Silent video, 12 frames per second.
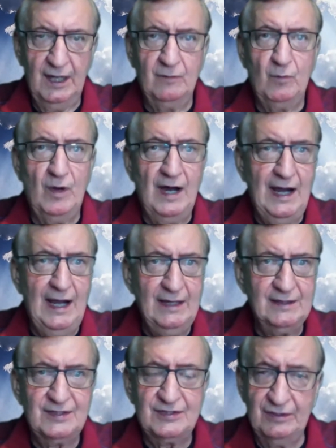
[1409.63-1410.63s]
And
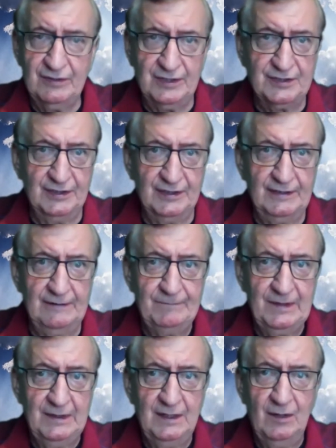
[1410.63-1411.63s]
why, seriously,
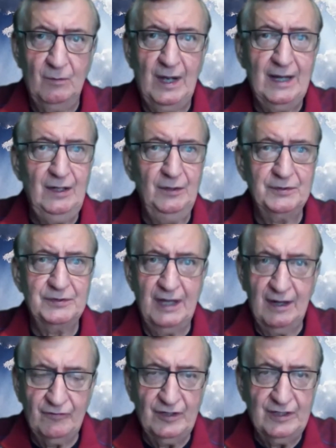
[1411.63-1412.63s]
why lose
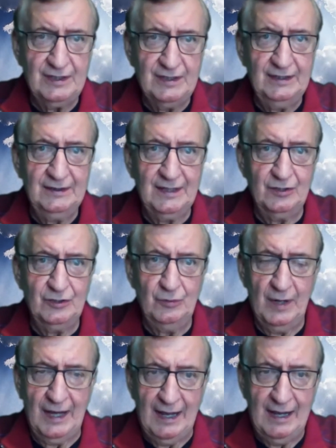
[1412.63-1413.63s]
everything that
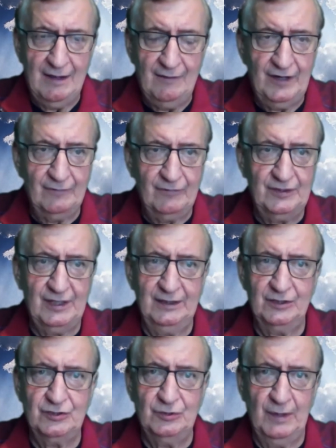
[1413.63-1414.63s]
you have,
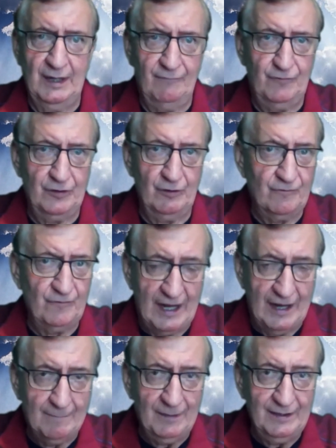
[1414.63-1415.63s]
everything that you have for your
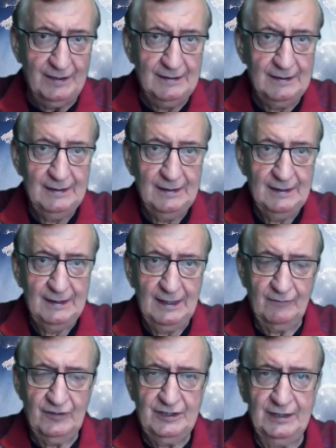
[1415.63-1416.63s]
family,
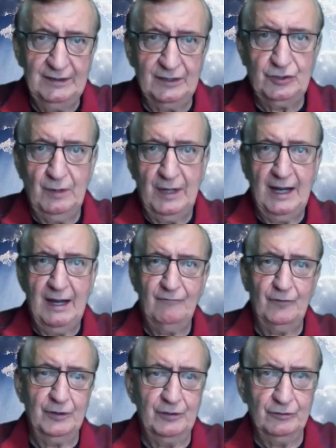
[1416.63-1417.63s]
everything that you
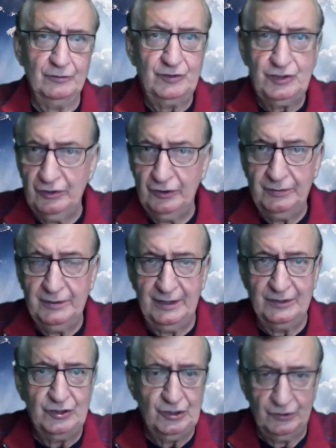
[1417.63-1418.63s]
have for your
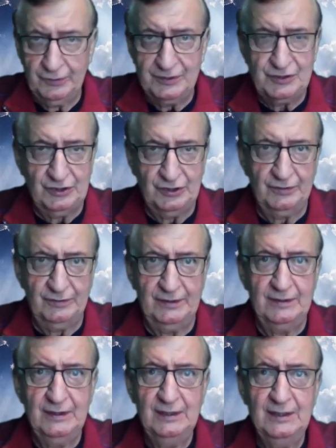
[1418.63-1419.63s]
children and children's
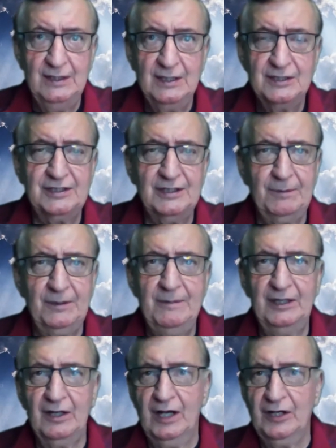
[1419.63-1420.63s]
children, simply
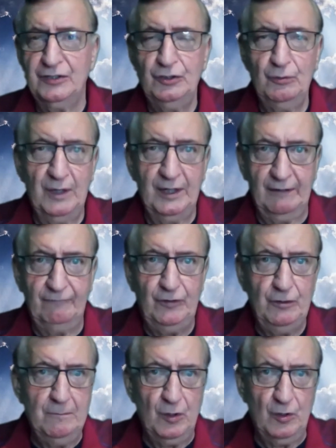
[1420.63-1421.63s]
because you want a
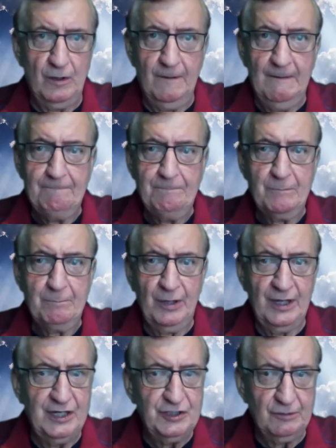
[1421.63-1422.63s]
few more
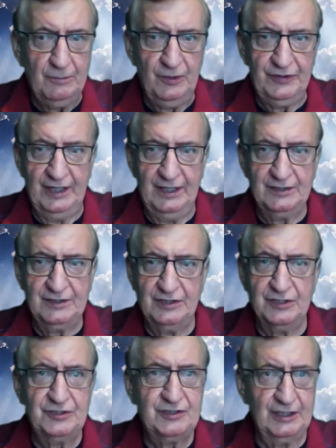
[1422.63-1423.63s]
pleasurable things
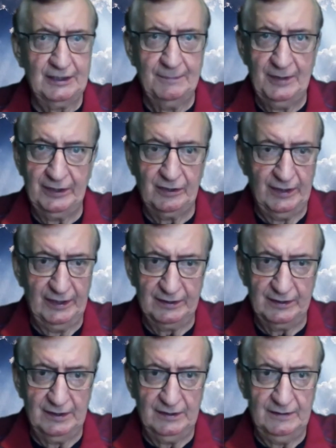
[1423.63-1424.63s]
and you stick them on a
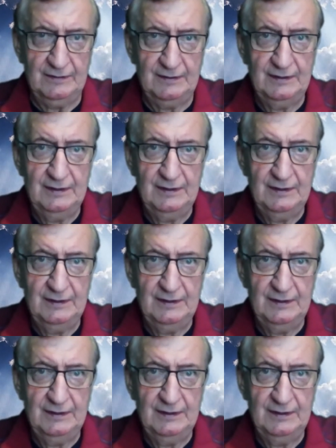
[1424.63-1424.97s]
credit card?